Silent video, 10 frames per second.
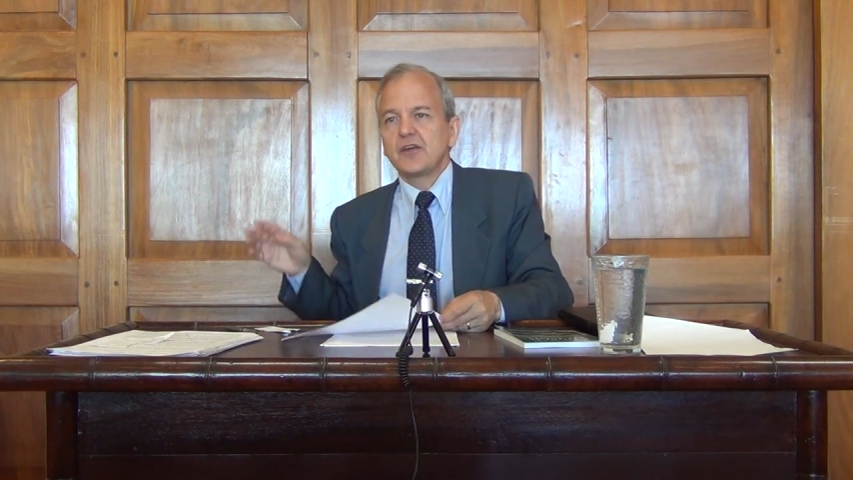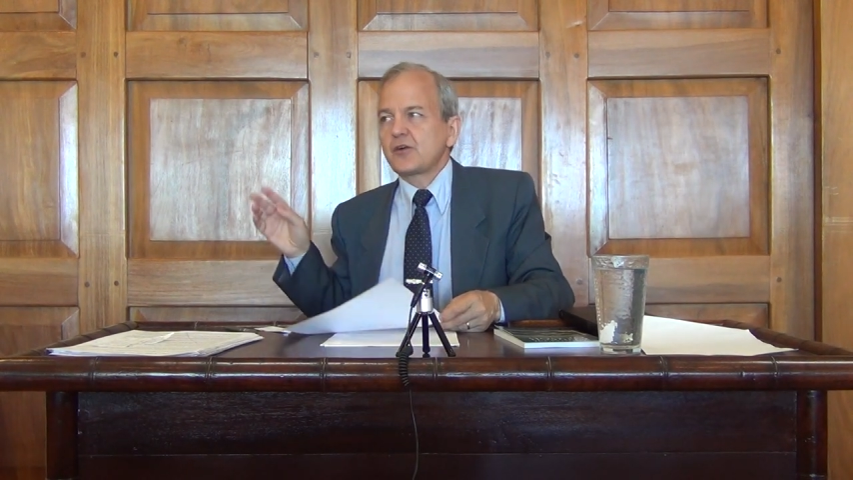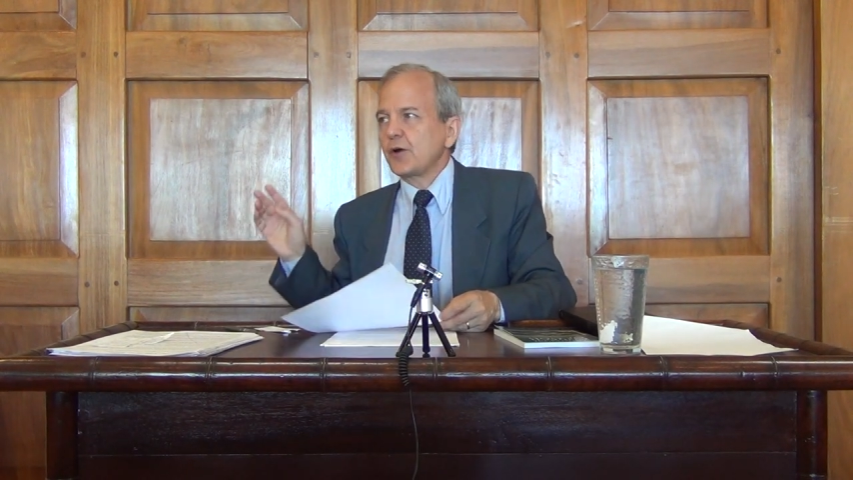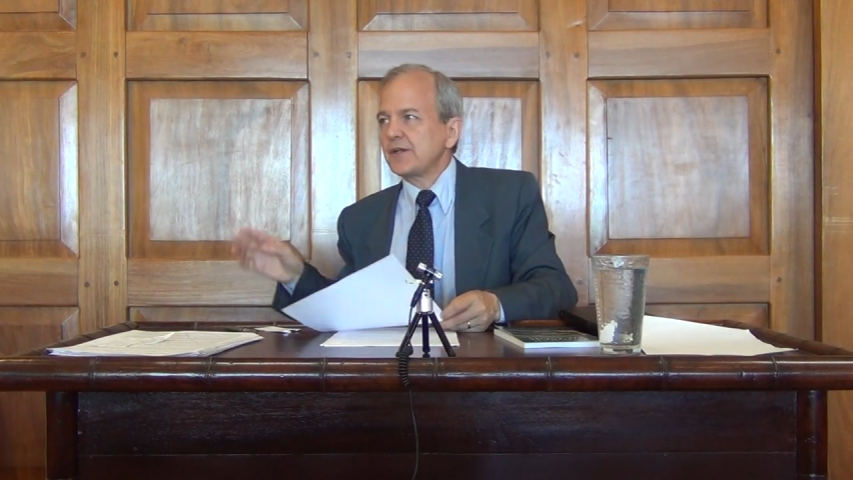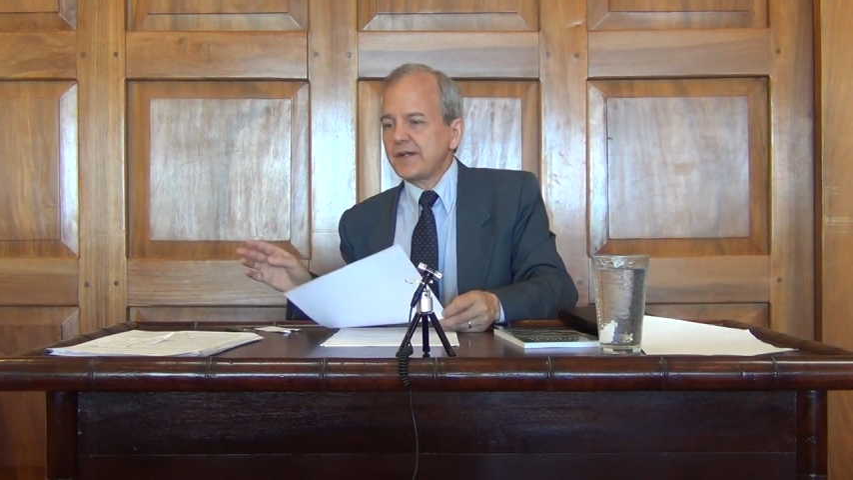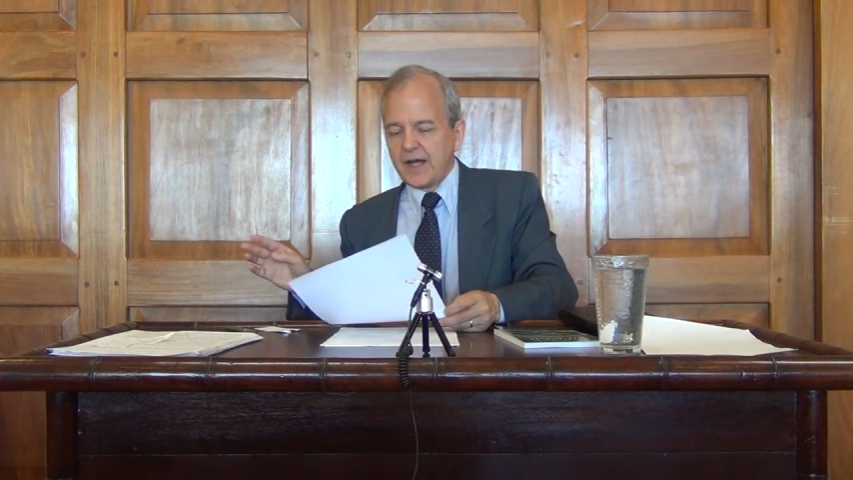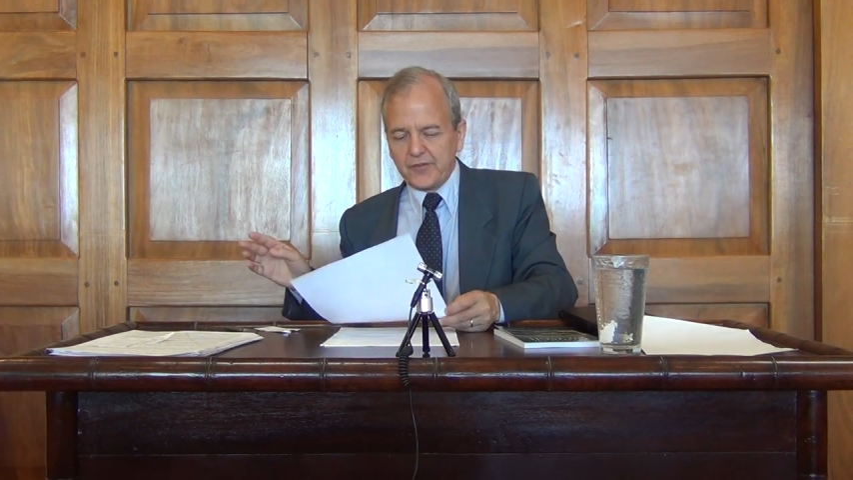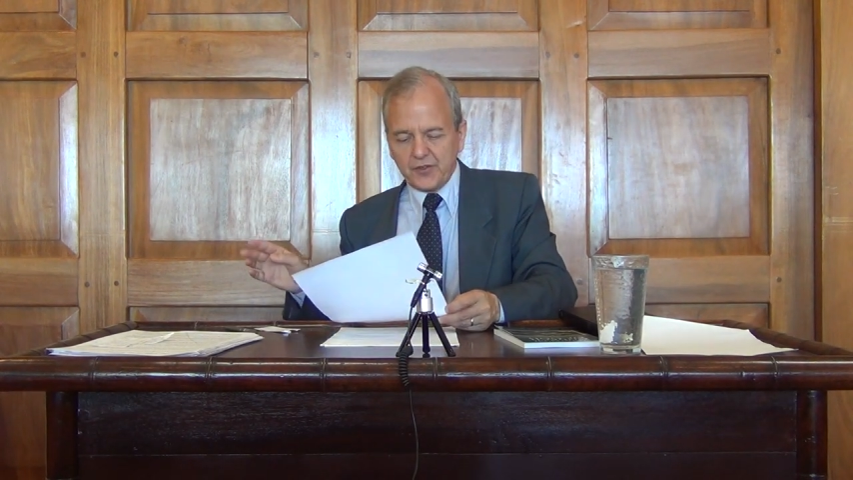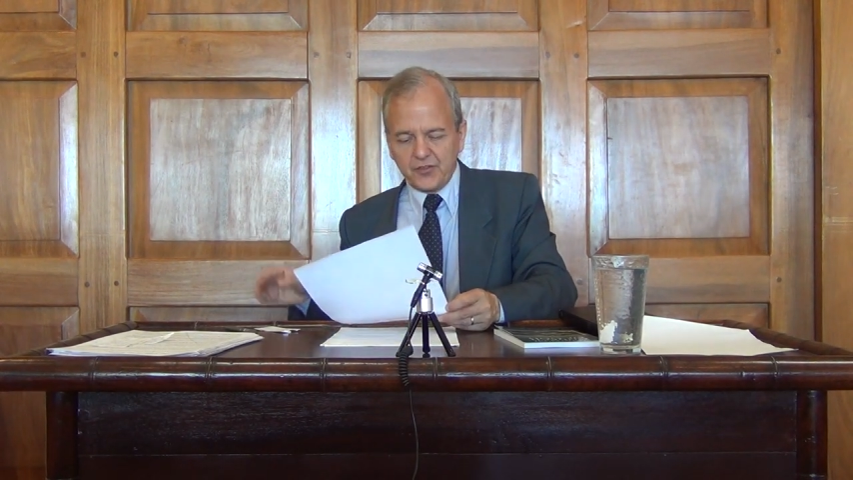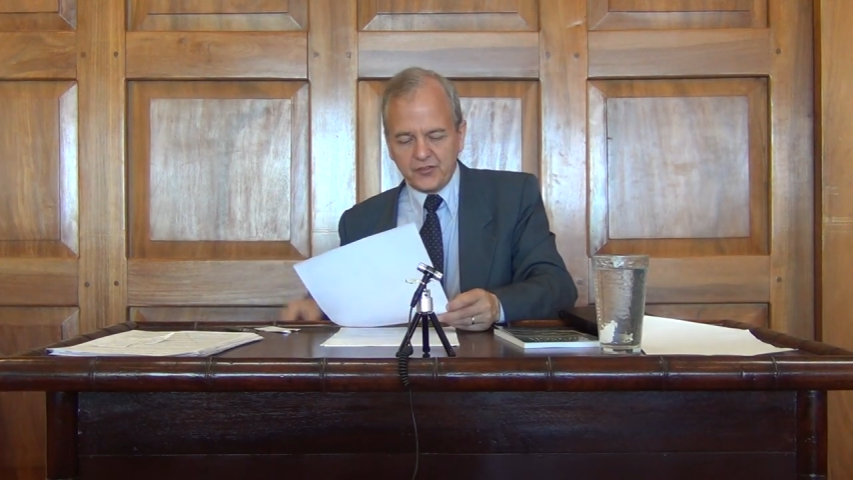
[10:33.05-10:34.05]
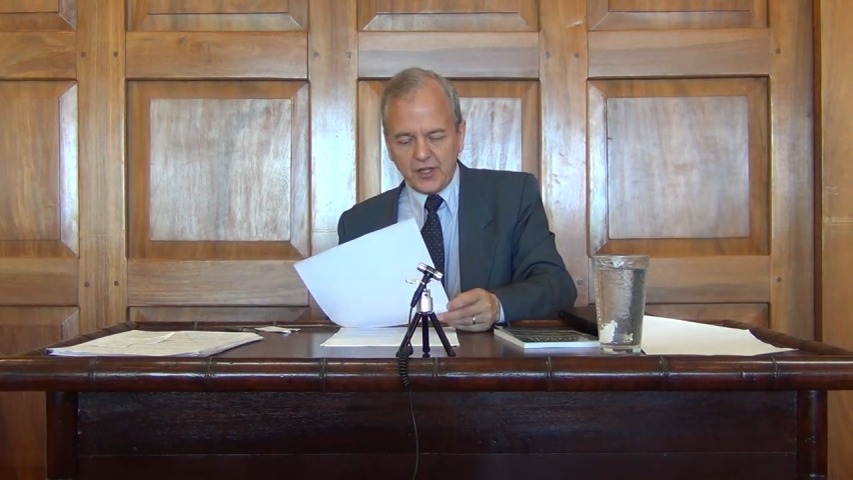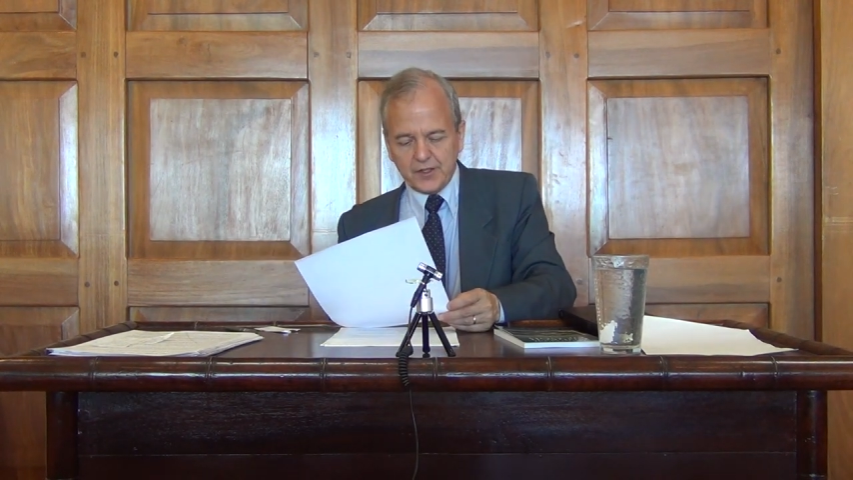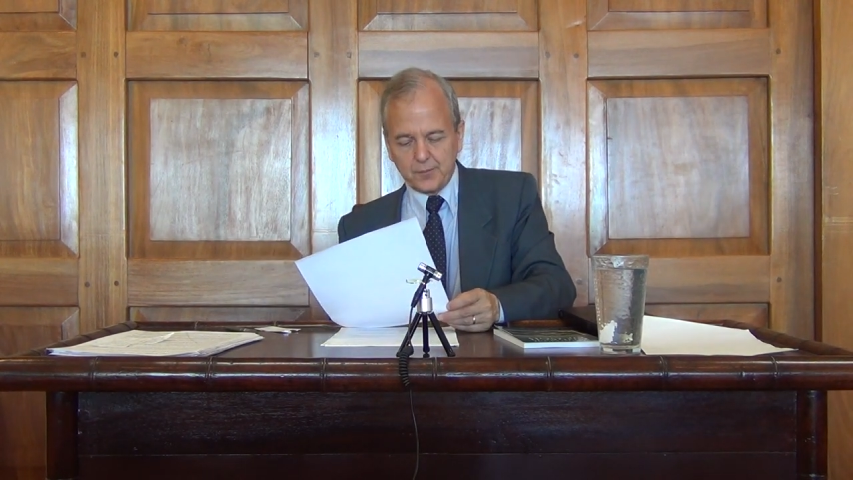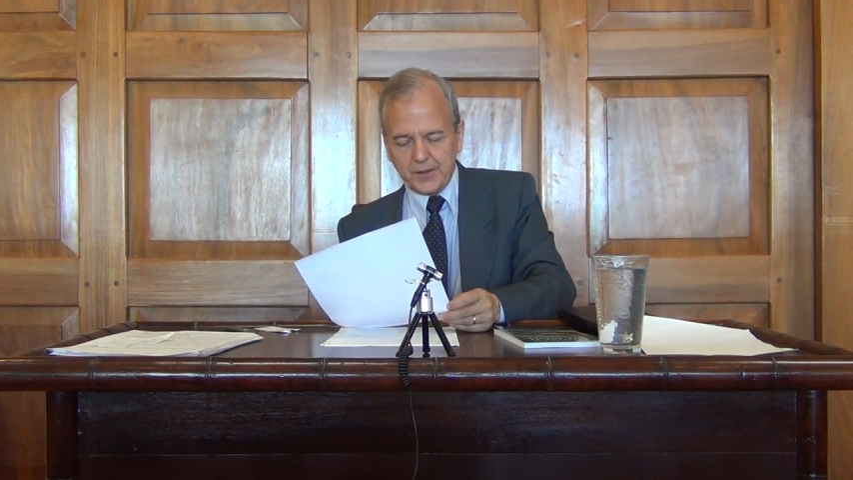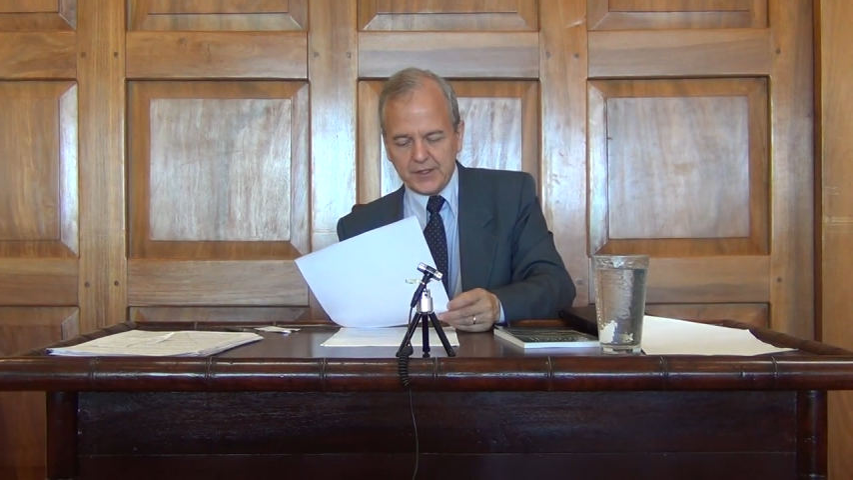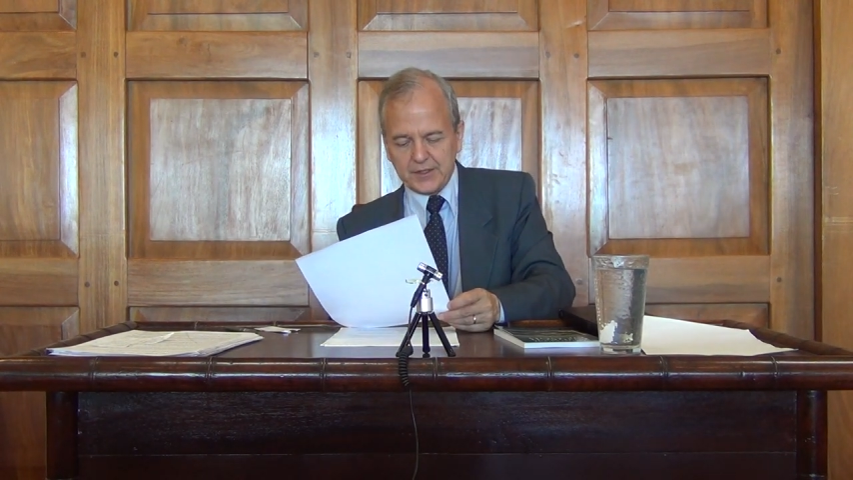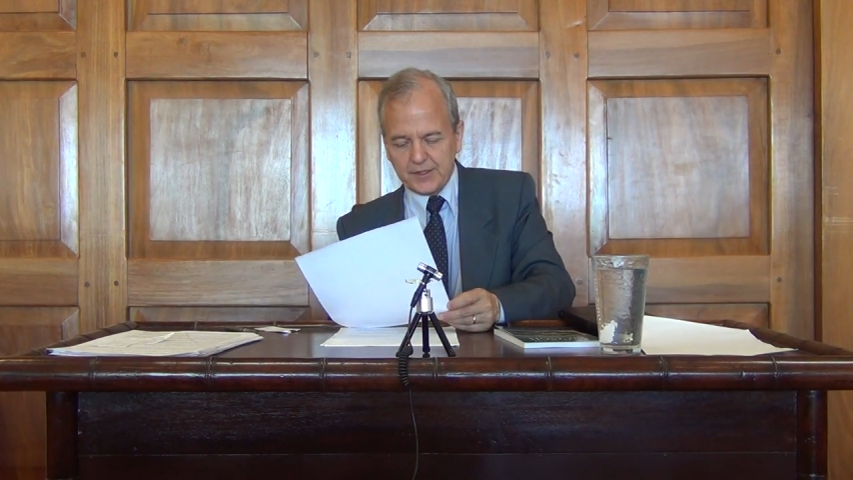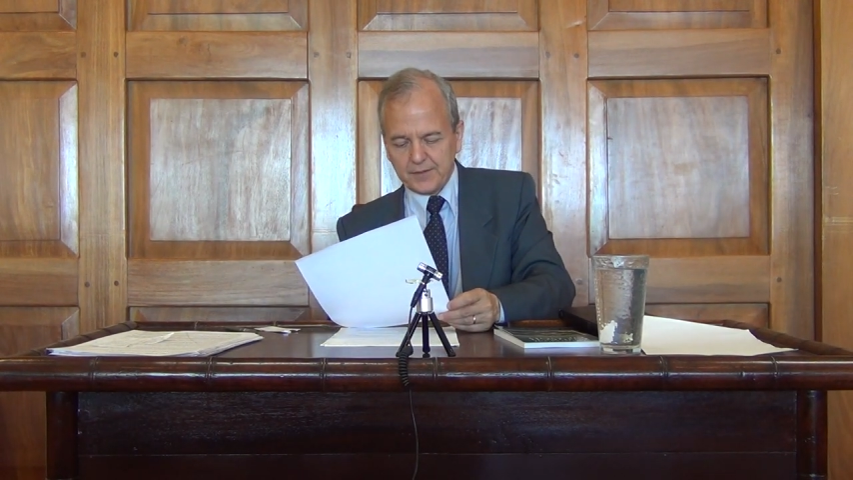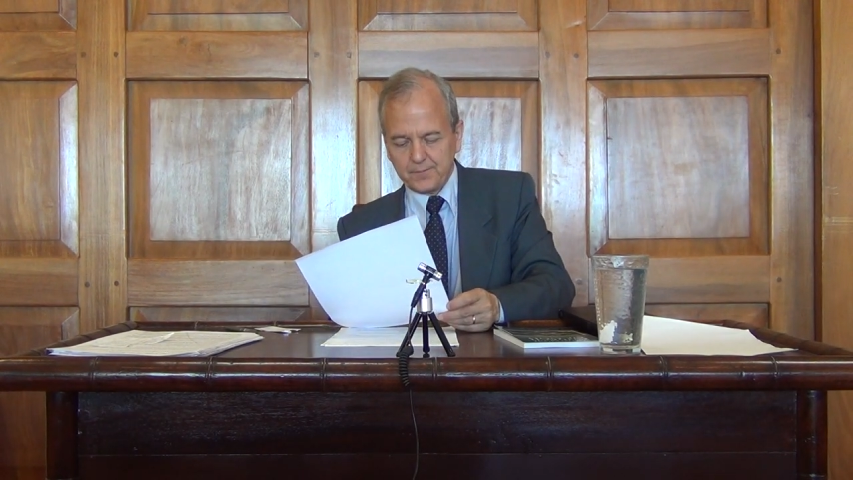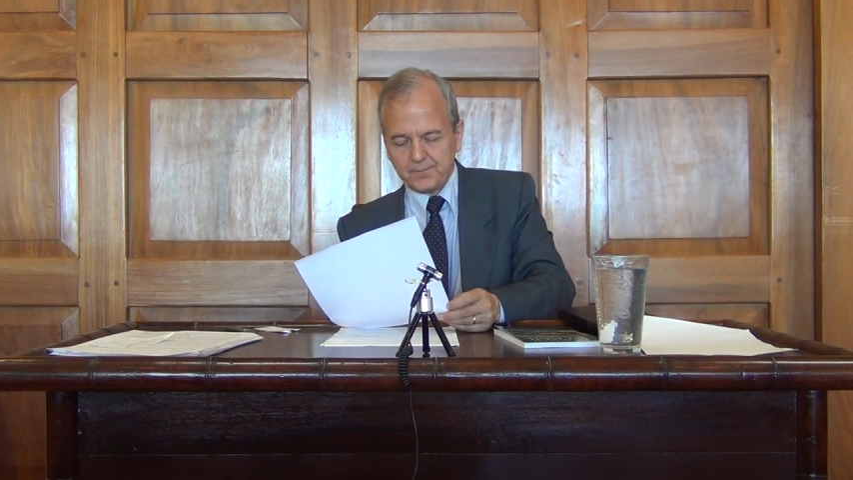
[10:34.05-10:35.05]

according to Catholic Encyclopedia,